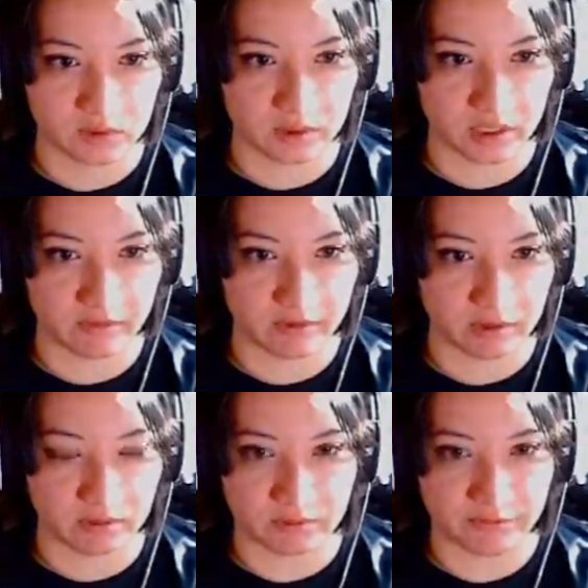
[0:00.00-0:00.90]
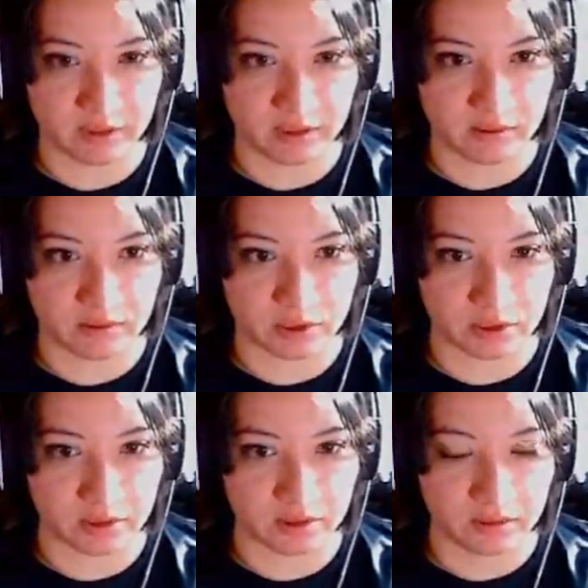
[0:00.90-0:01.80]
Could I have cut through the field?
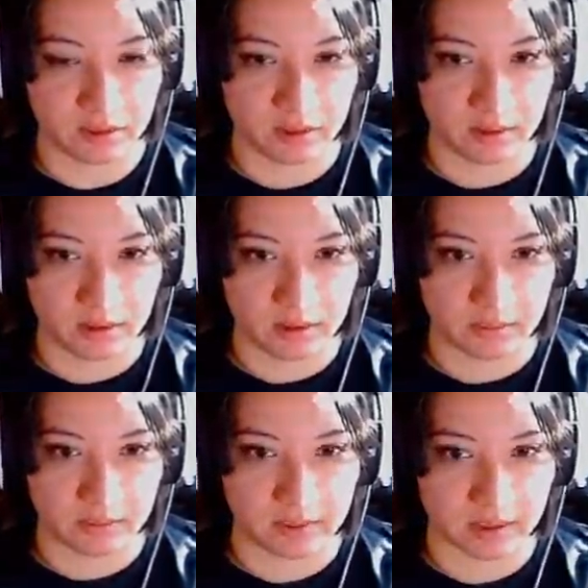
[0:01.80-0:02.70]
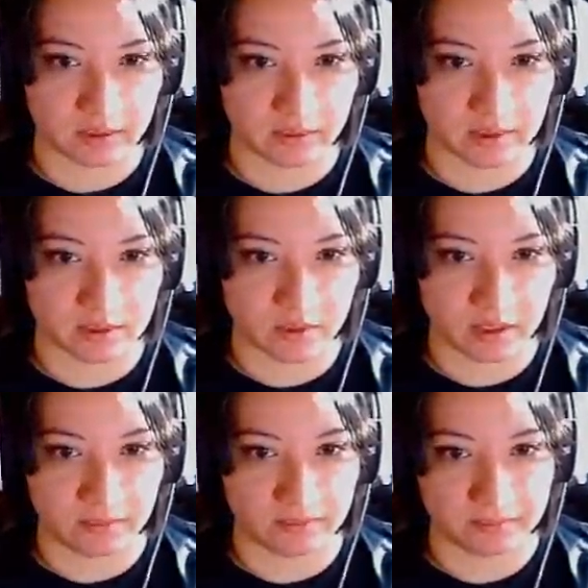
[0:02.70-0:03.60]
Sure. We're gonna go this
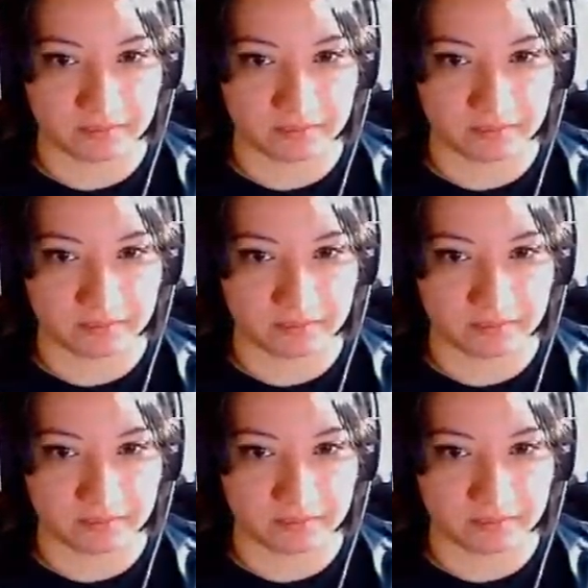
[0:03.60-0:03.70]
way.